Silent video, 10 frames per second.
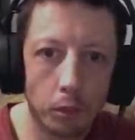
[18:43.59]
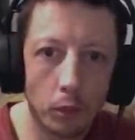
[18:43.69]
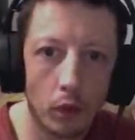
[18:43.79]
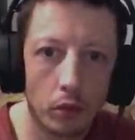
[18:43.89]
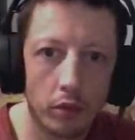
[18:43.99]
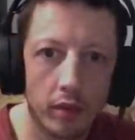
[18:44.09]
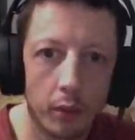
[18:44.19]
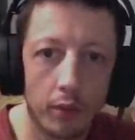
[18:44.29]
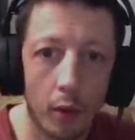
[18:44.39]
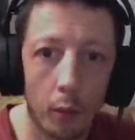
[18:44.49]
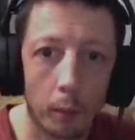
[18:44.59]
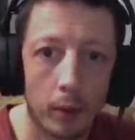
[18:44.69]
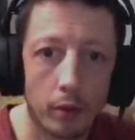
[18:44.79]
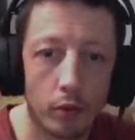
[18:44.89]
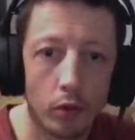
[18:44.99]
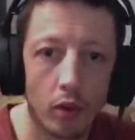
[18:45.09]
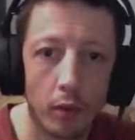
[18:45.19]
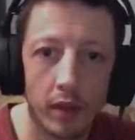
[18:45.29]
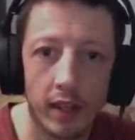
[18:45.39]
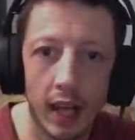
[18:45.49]
You can see we've got one person who's
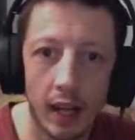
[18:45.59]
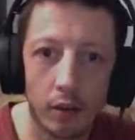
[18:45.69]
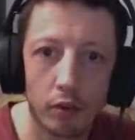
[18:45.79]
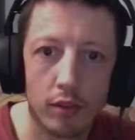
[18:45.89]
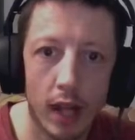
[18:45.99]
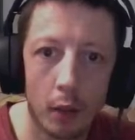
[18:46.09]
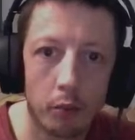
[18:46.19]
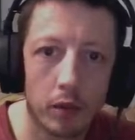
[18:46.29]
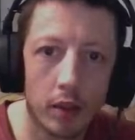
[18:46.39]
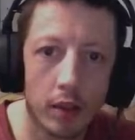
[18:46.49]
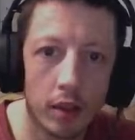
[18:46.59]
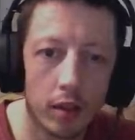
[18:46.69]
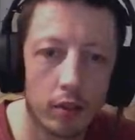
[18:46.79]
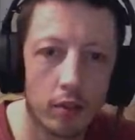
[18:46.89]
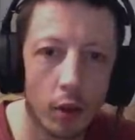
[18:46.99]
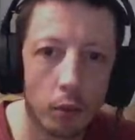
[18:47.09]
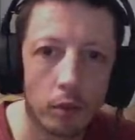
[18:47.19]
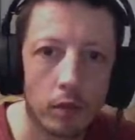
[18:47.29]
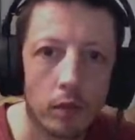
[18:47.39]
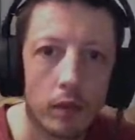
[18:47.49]
already died just now to the zone.
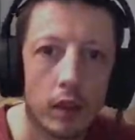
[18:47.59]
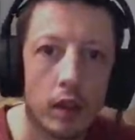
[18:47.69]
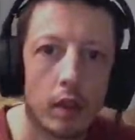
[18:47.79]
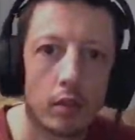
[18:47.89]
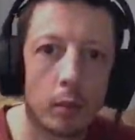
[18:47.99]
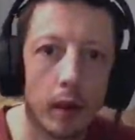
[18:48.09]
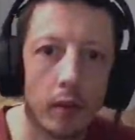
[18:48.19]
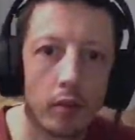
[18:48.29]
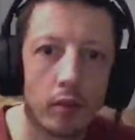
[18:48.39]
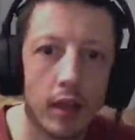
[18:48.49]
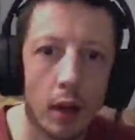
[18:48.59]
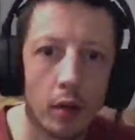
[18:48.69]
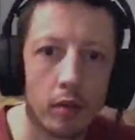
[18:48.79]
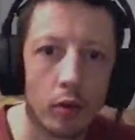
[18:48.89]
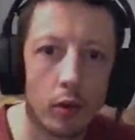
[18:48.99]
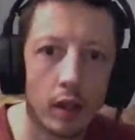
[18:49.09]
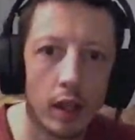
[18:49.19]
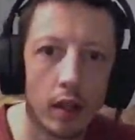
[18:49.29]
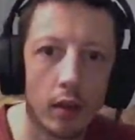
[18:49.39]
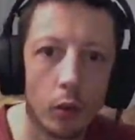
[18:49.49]
Someone else has died to an
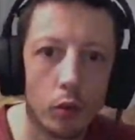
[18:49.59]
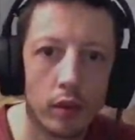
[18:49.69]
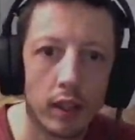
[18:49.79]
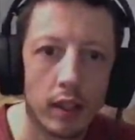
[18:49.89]
Uzi.